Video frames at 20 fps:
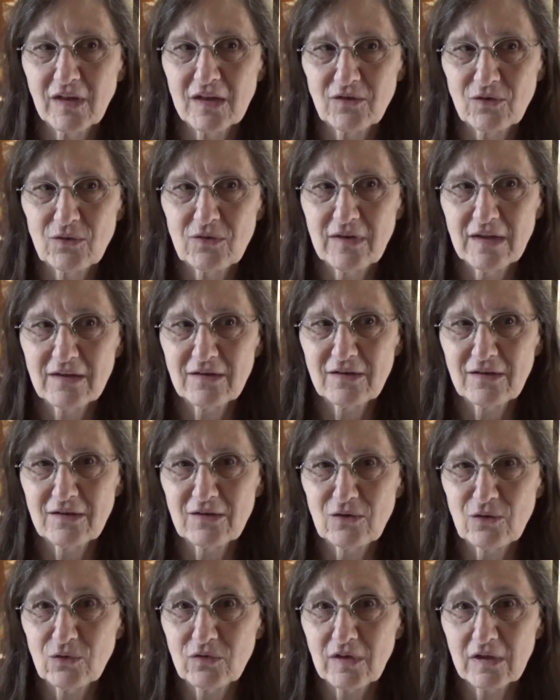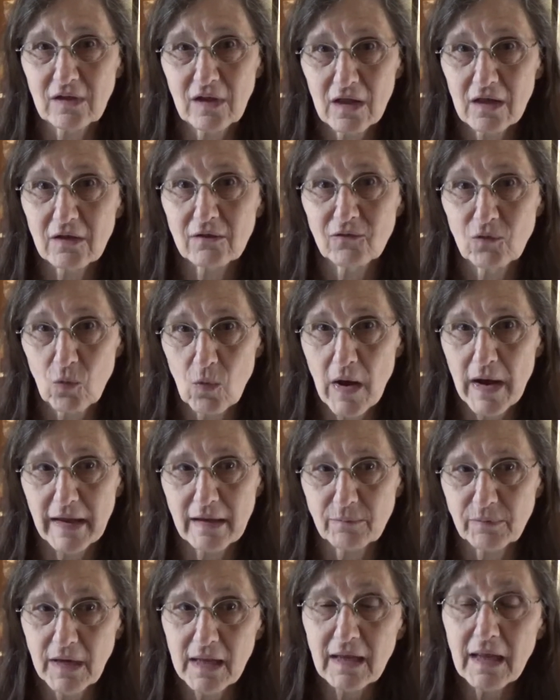I do tend to use a lot of white,
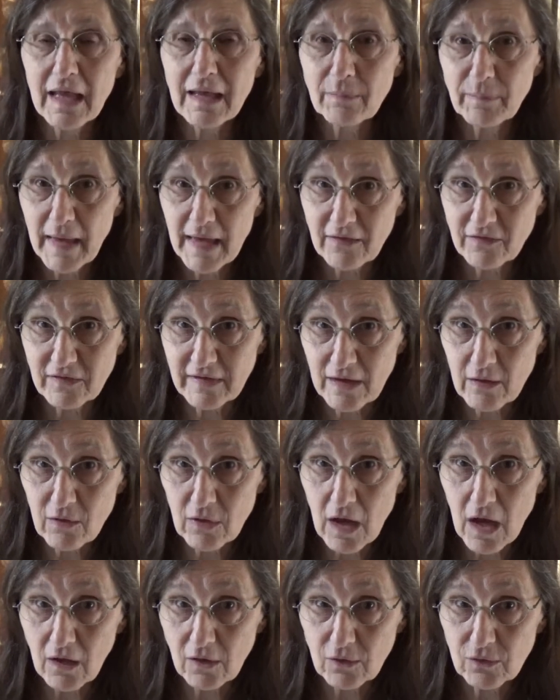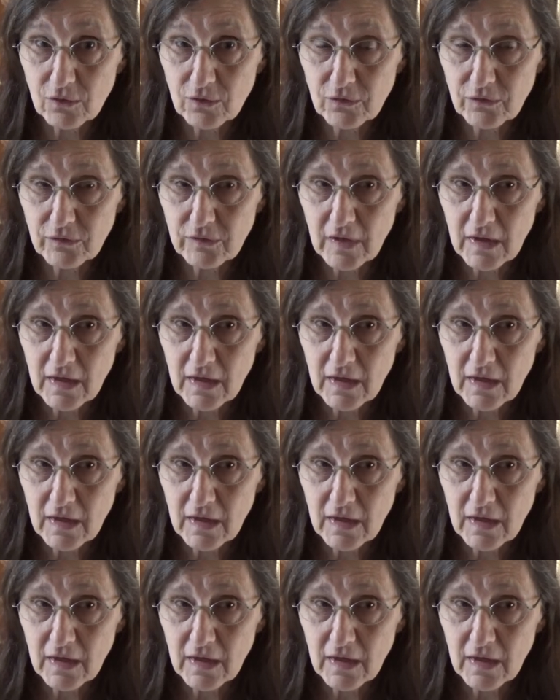but I like pastel colors